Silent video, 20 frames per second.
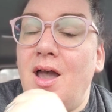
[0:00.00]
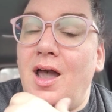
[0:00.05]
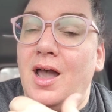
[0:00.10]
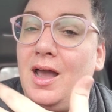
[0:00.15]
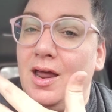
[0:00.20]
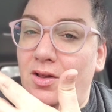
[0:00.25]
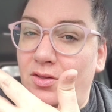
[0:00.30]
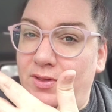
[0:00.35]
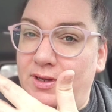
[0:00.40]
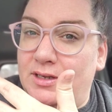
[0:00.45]

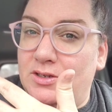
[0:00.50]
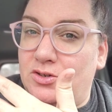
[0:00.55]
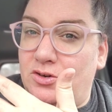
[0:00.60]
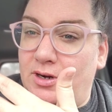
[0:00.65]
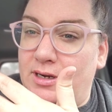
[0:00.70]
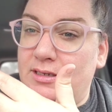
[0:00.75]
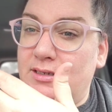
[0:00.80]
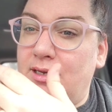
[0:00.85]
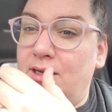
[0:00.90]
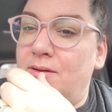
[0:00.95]
I don't think is
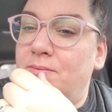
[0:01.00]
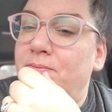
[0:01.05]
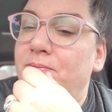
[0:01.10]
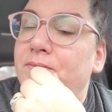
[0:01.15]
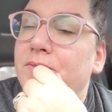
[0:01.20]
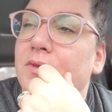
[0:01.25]
crazy.